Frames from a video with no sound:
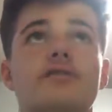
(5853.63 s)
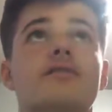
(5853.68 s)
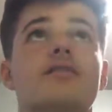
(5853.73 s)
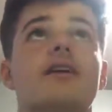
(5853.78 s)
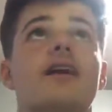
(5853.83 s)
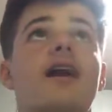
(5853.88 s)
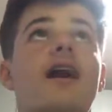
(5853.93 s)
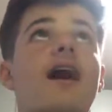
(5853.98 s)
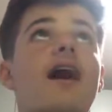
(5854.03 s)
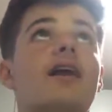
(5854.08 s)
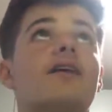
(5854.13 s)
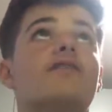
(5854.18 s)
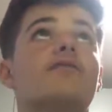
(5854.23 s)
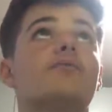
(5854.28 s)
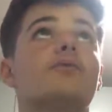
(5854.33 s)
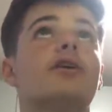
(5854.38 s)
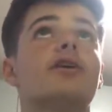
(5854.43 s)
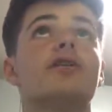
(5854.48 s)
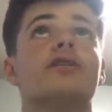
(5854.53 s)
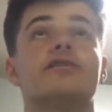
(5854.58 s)
header from
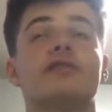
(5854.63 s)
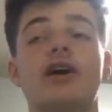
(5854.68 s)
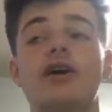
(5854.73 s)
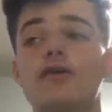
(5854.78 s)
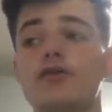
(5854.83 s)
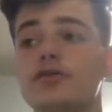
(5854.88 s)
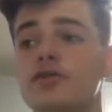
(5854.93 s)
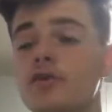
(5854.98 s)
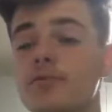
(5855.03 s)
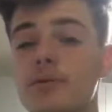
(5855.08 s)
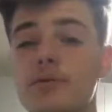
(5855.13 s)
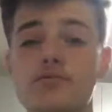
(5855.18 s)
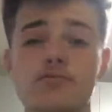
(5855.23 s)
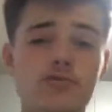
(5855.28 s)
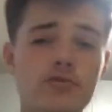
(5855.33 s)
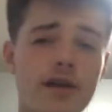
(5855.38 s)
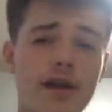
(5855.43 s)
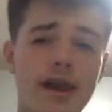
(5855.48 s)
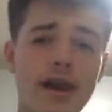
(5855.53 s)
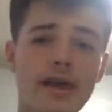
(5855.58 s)
Curtis Nelson. I've been
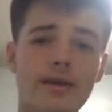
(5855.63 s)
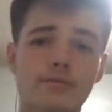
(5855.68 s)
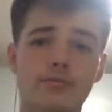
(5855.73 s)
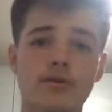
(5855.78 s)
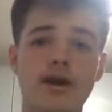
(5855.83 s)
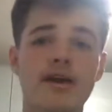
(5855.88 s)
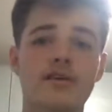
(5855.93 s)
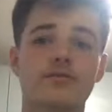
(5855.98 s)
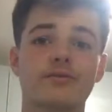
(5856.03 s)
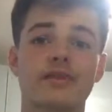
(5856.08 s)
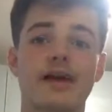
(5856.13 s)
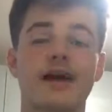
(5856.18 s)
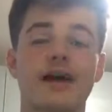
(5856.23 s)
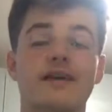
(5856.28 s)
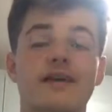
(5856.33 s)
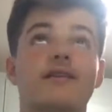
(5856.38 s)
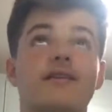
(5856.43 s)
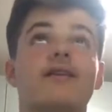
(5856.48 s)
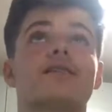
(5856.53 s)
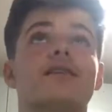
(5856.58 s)
really impressed with actually
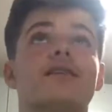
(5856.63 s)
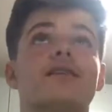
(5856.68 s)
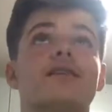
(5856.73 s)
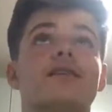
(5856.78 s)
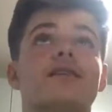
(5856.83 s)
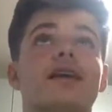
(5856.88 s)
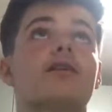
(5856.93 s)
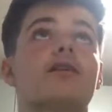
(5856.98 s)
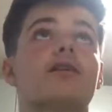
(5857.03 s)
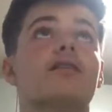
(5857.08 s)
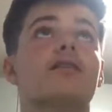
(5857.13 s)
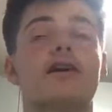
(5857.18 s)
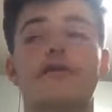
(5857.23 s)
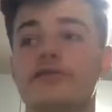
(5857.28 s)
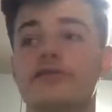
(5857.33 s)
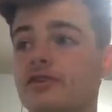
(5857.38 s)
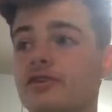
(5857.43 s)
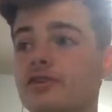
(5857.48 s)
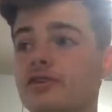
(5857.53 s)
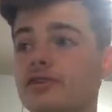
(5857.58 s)
this game. Curtis Nelson,
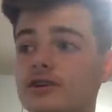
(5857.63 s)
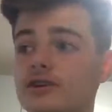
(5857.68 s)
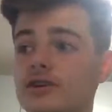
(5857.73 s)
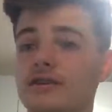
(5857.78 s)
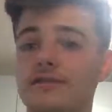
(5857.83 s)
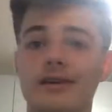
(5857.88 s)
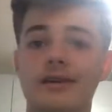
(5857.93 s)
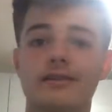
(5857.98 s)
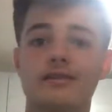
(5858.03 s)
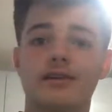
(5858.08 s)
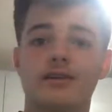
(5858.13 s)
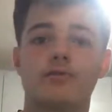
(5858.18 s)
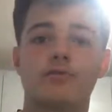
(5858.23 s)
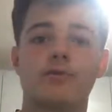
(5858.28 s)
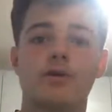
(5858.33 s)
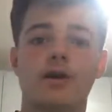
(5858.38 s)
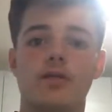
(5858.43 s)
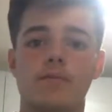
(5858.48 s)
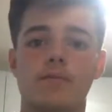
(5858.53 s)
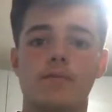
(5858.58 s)
he's actually
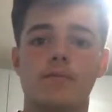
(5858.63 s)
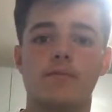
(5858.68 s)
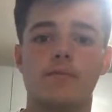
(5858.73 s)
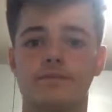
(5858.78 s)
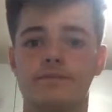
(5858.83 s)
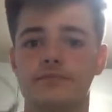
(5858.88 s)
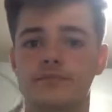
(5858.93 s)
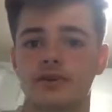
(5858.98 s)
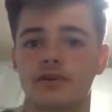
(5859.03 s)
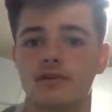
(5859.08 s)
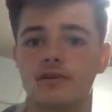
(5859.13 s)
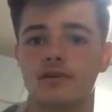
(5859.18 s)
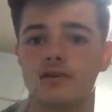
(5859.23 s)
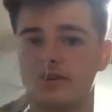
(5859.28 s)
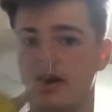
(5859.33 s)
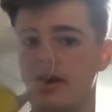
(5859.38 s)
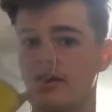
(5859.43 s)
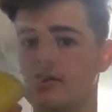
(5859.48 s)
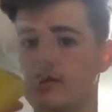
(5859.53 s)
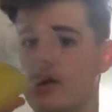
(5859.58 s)
looked
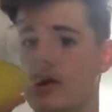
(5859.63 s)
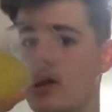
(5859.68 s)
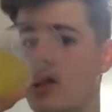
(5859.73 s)
fantastic.